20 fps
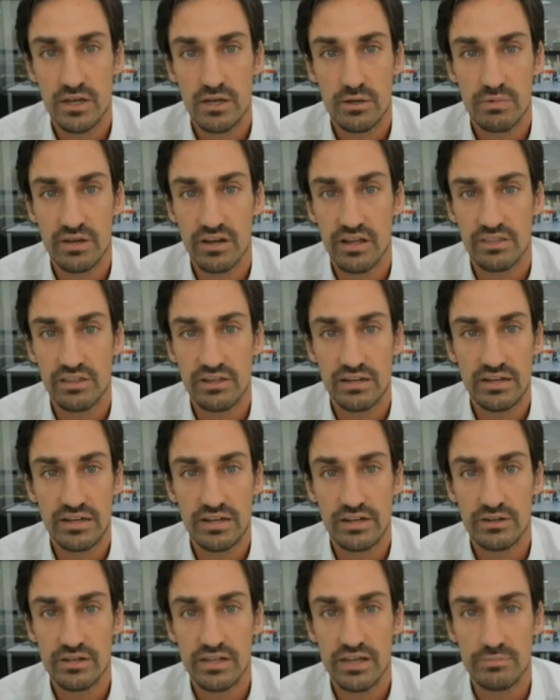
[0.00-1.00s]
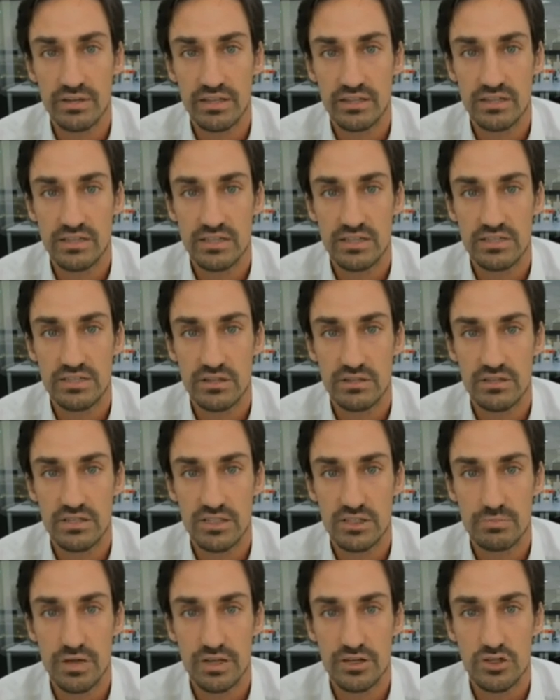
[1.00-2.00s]
But I think clearly, I mean, these
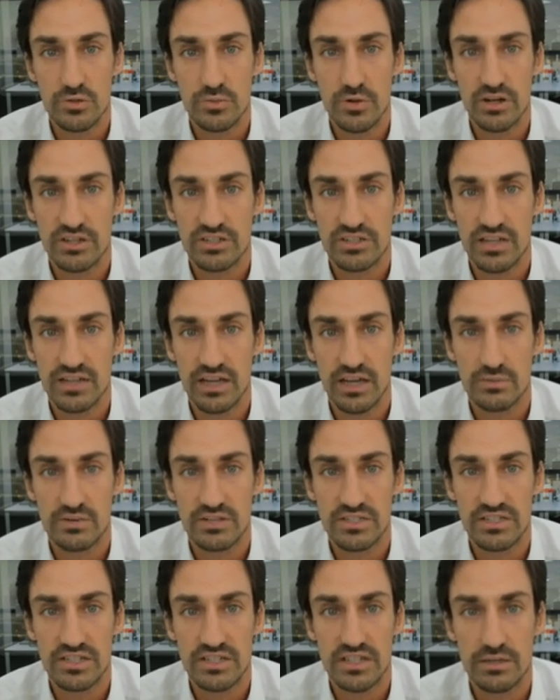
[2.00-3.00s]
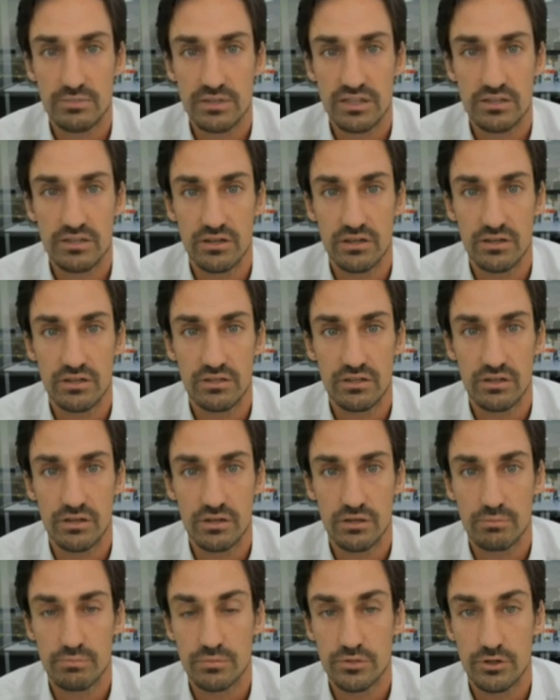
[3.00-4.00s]
benchmarks that now we see, I mean,
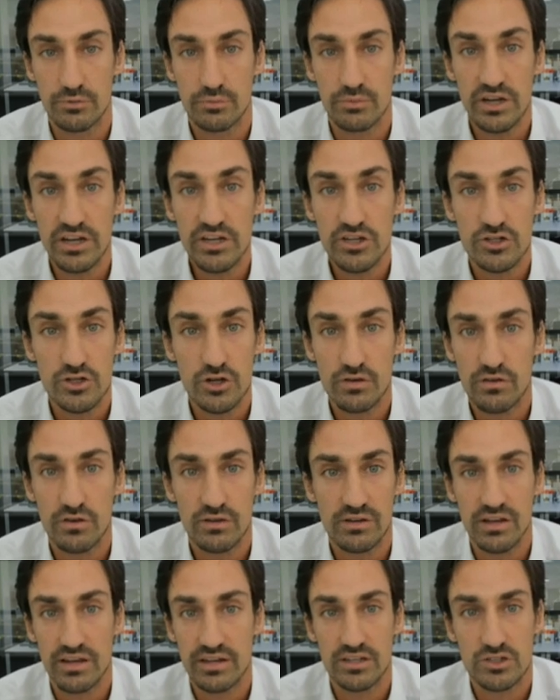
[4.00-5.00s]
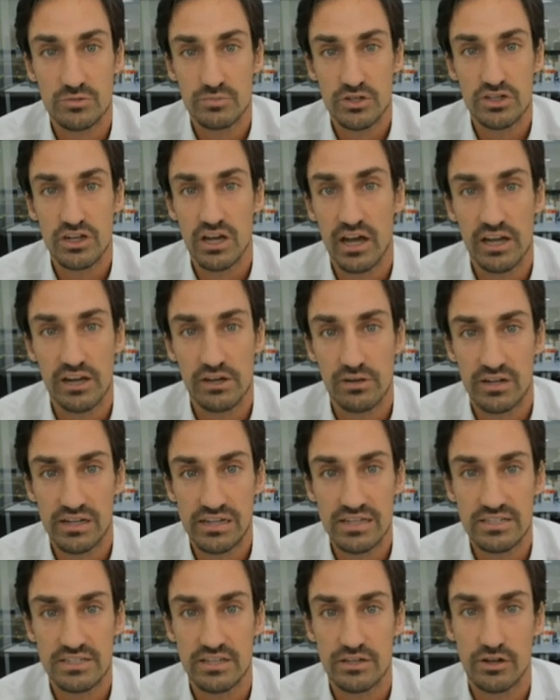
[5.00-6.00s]
the ratio of online is much higher, at
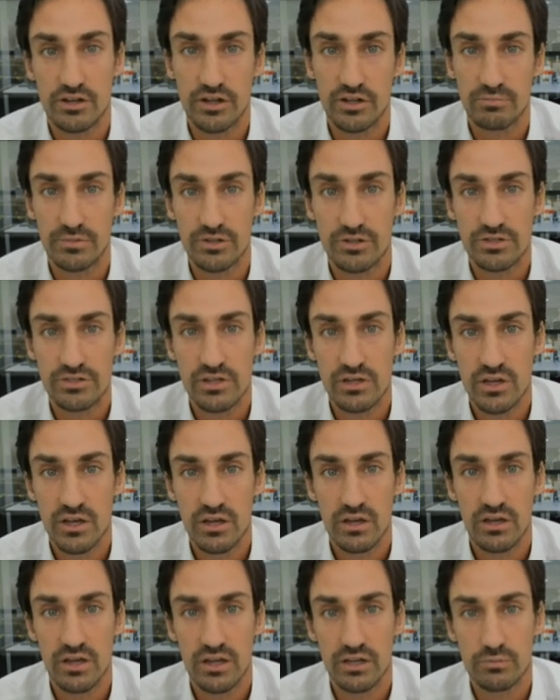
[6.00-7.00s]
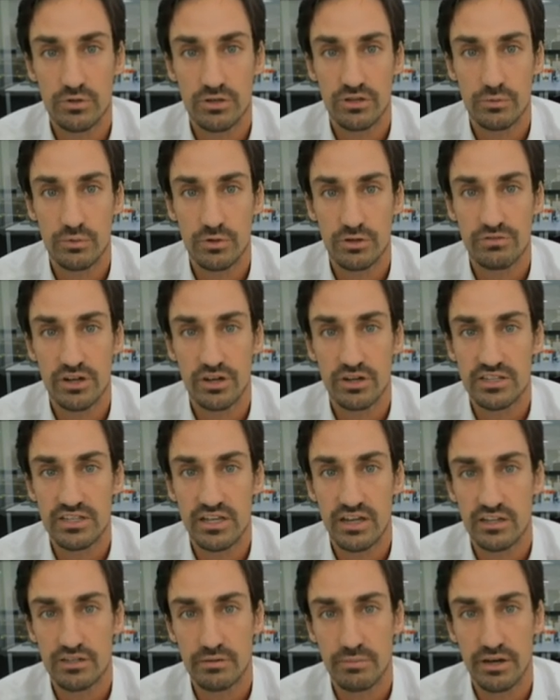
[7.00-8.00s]
least in our numbers, and we're very
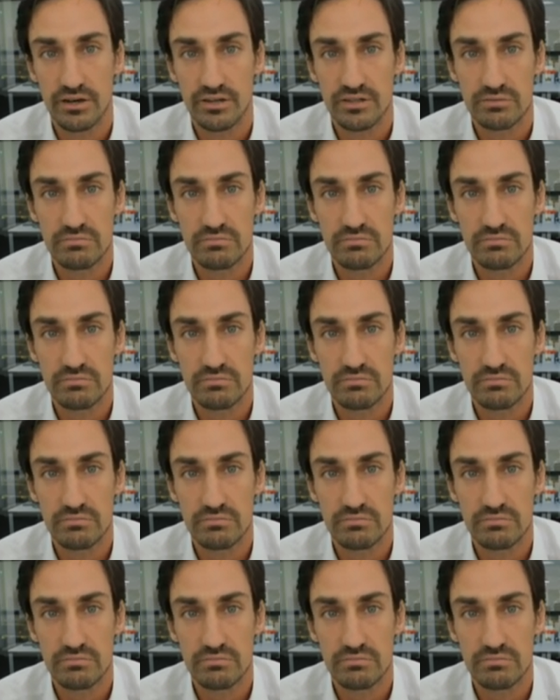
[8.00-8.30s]
excited about it.